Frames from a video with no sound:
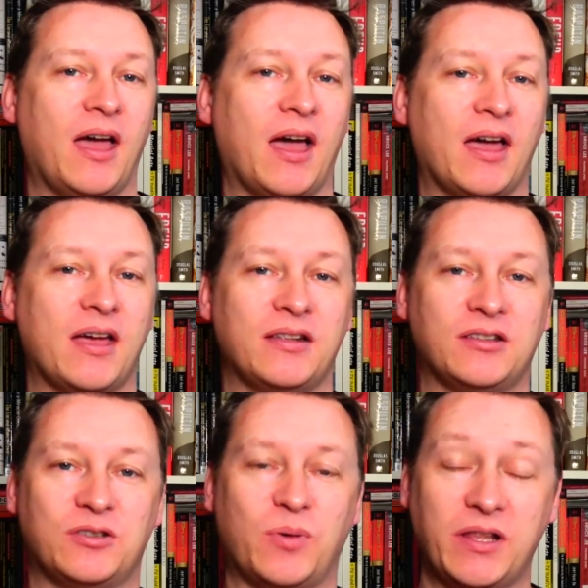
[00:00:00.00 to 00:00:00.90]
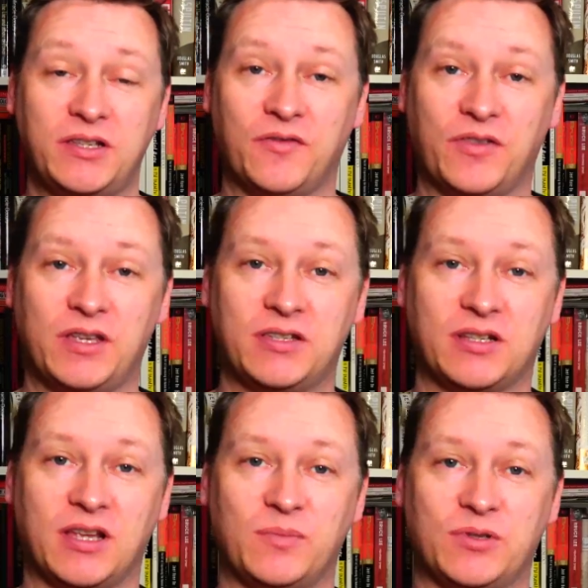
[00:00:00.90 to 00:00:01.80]
And 20 of these
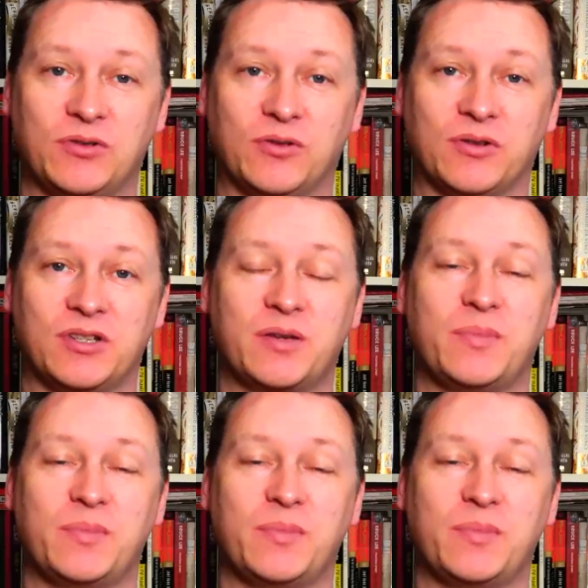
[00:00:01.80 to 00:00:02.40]
sleep stories